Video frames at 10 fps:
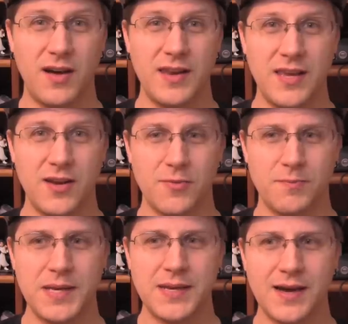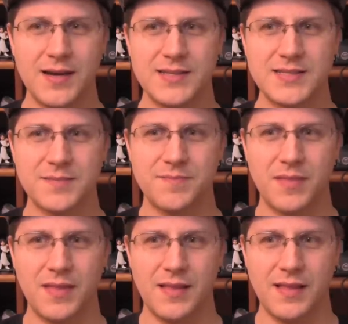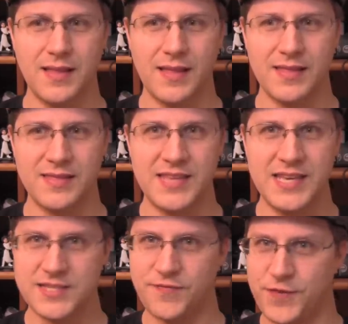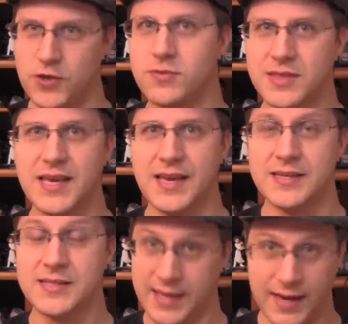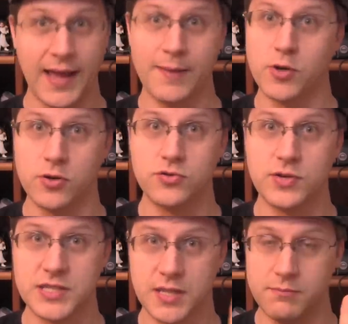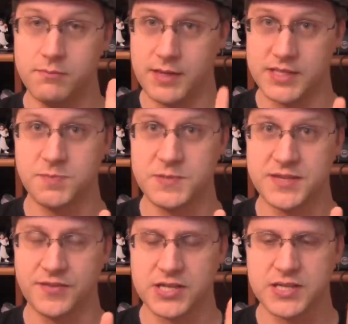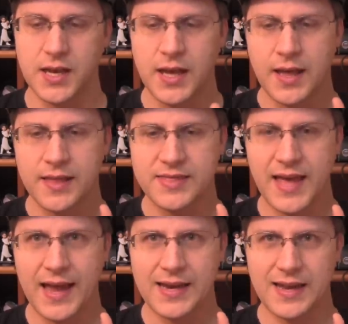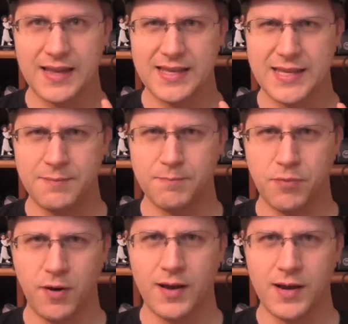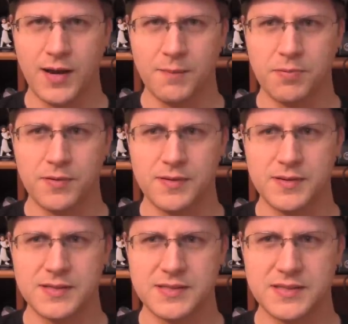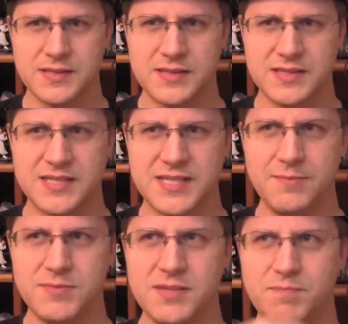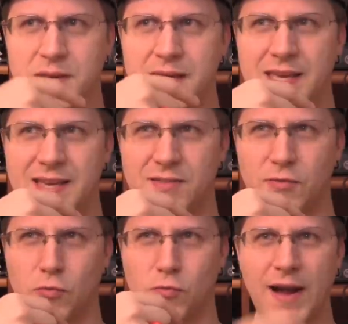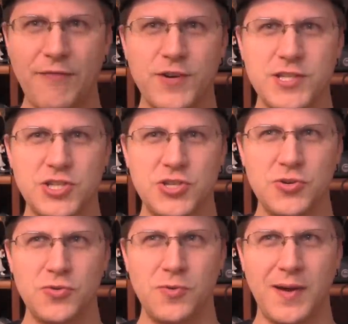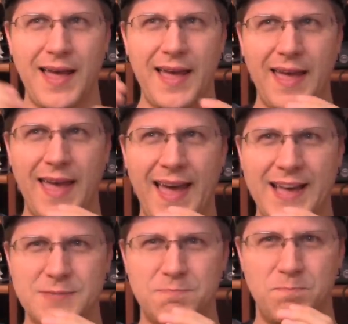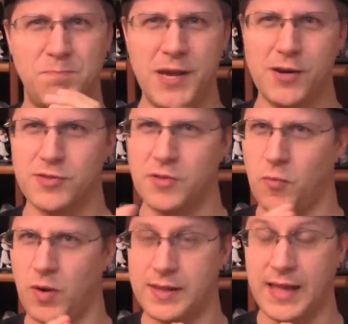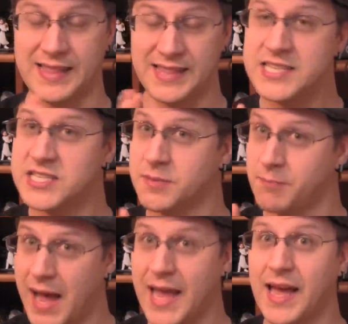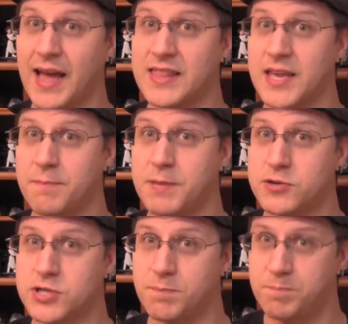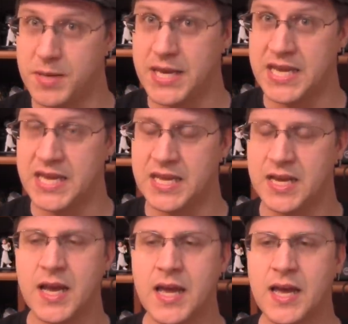on here, because these few things, and I am going to address them in specifics, that get brought up seem to be referenced to as bigger than what, at least to my eye, they appear to be.